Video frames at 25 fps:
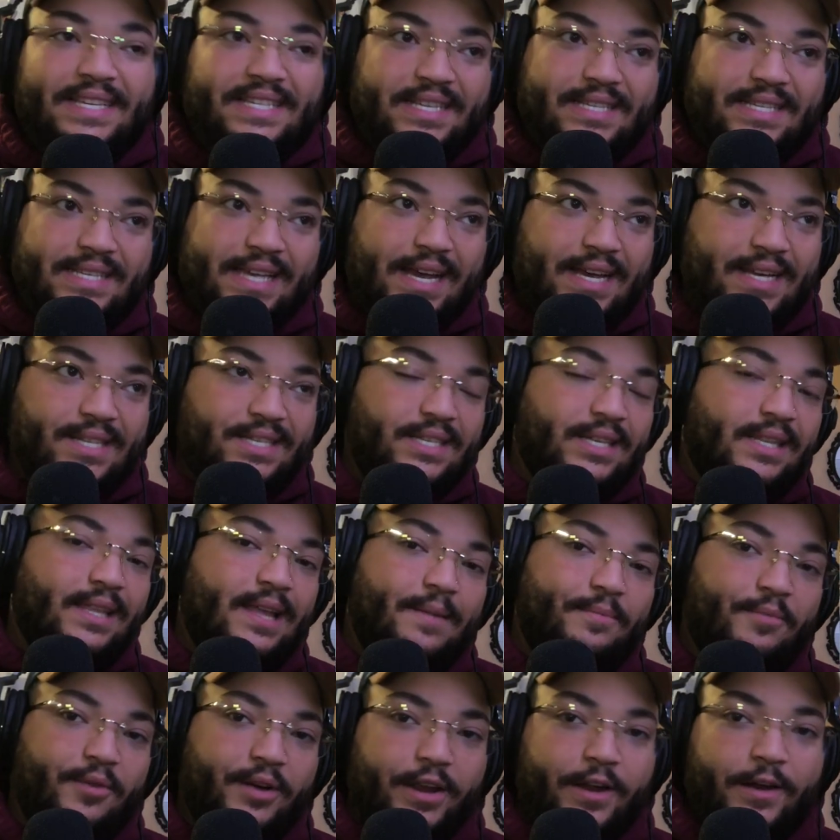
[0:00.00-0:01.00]
it's like a
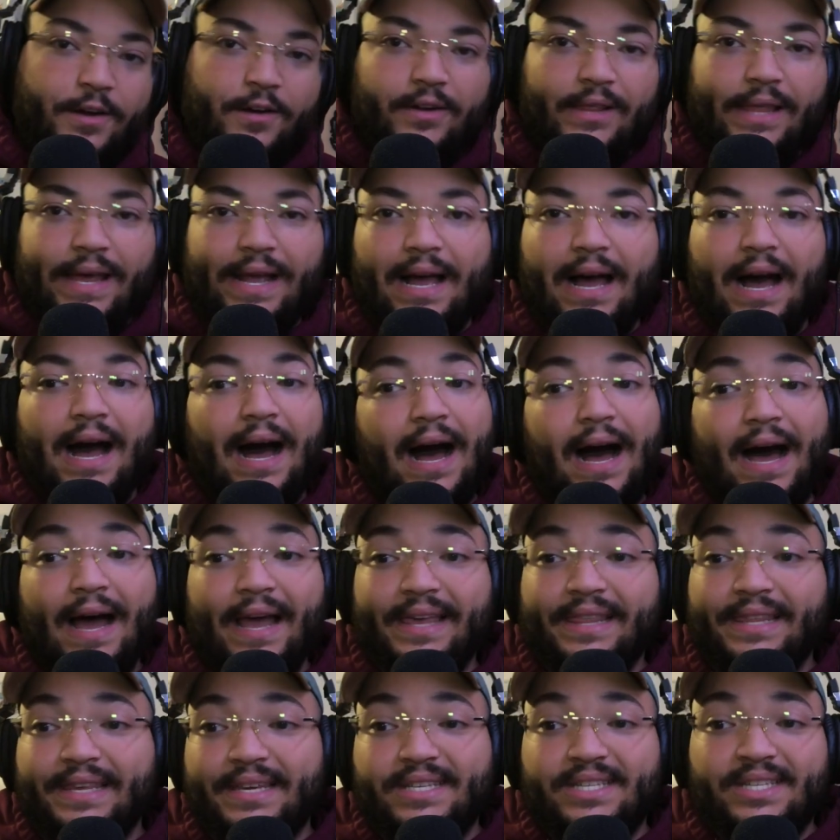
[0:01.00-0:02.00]
celebrity or like a
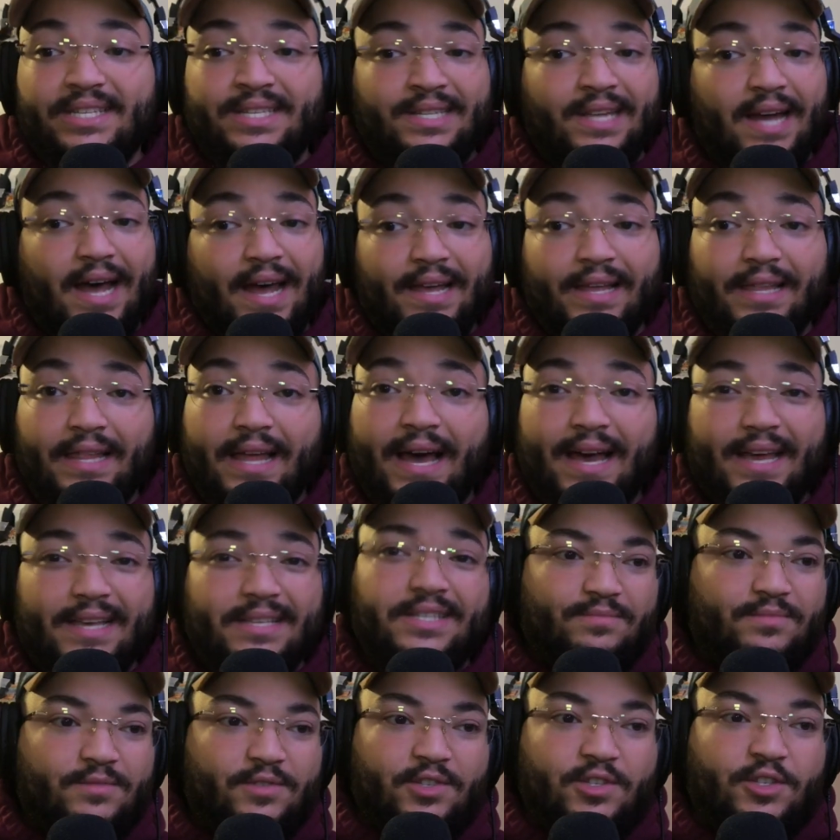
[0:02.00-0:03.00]
highly
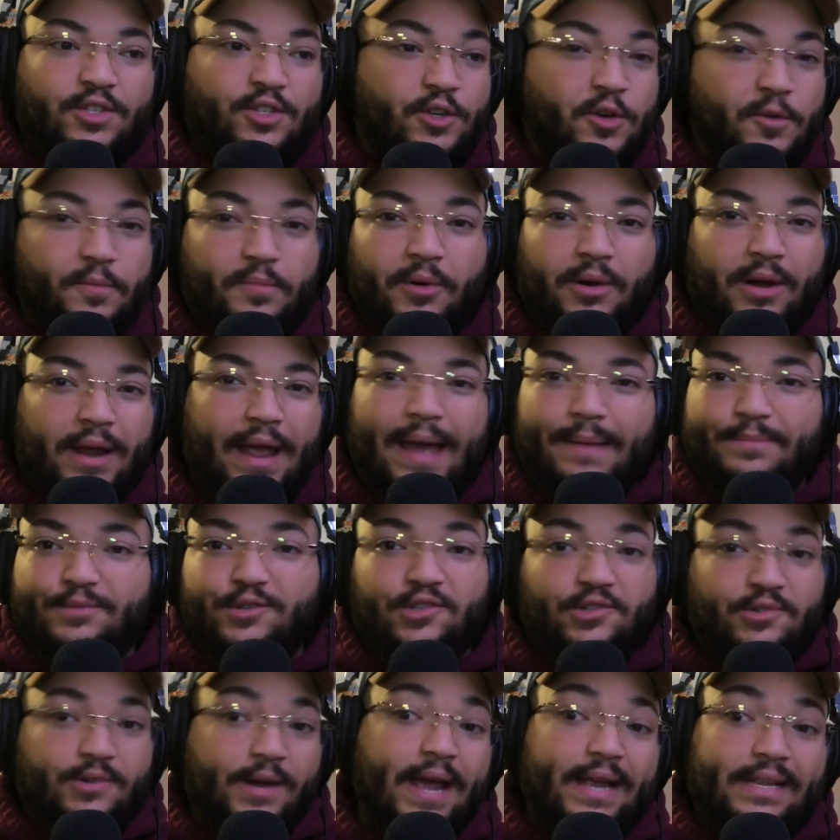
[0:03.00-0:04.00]
stylized, super
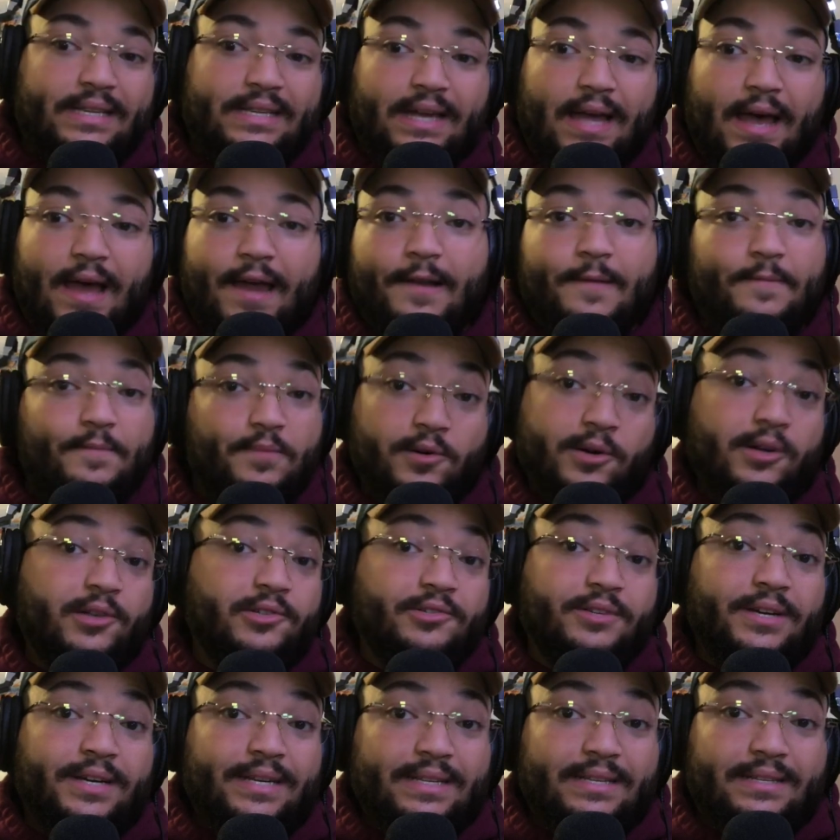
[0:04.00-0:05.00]
abstract kind of
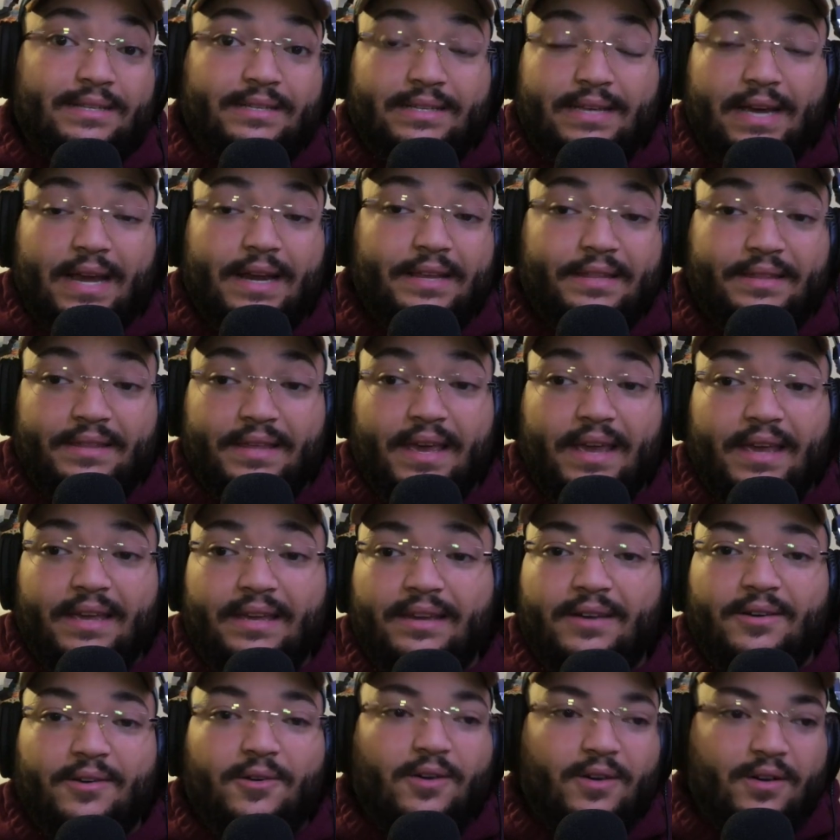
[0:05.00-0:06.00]
portrait kind of
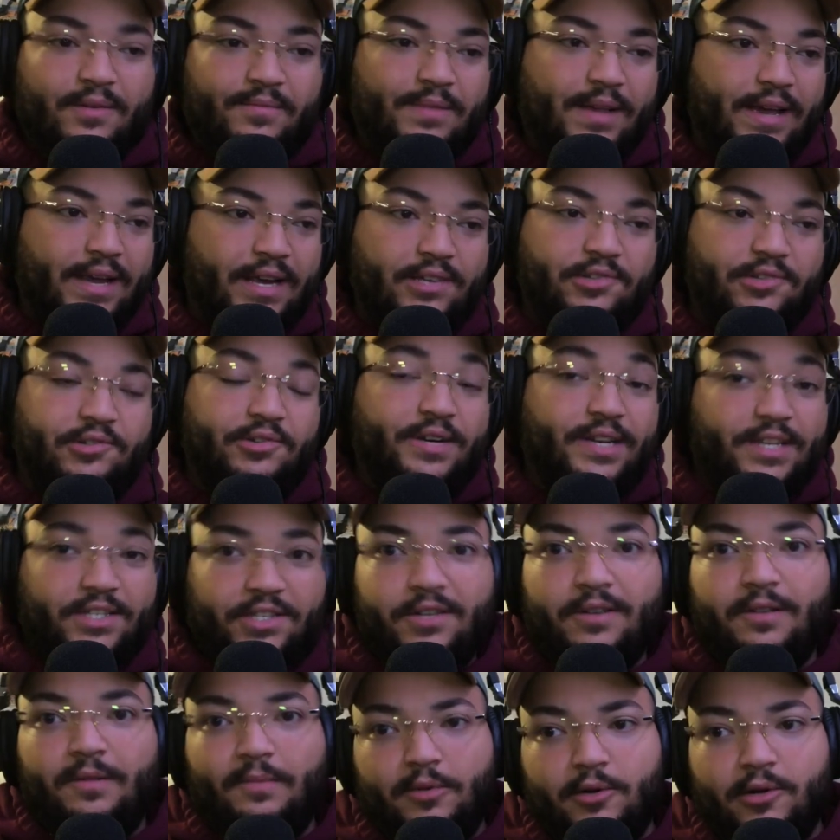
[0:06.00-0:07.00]
thing, or like a
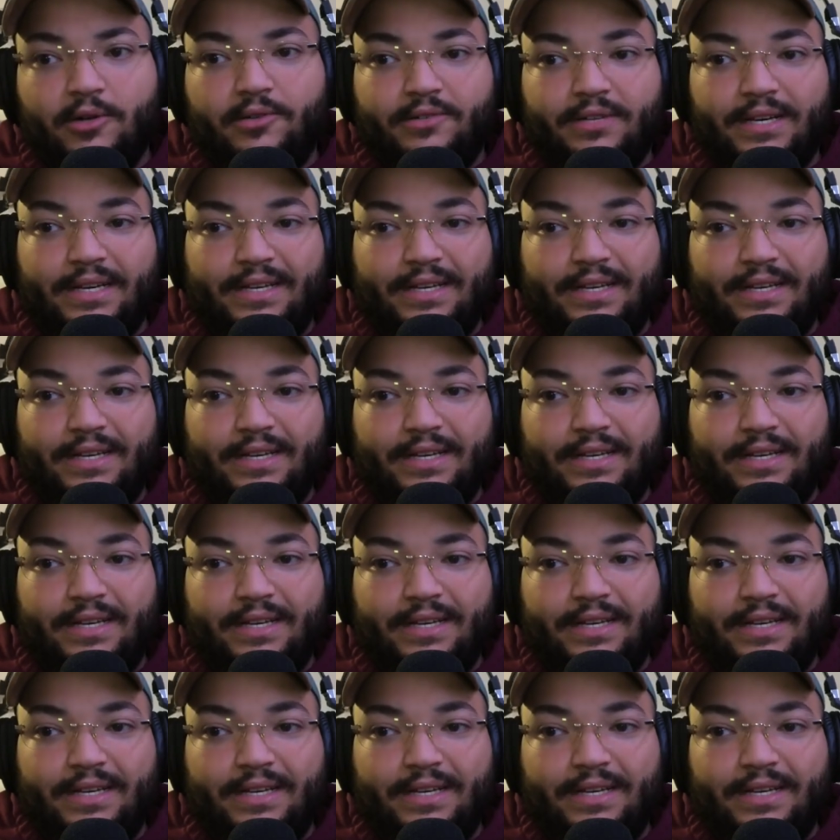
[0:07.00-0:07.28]
traditional portrait,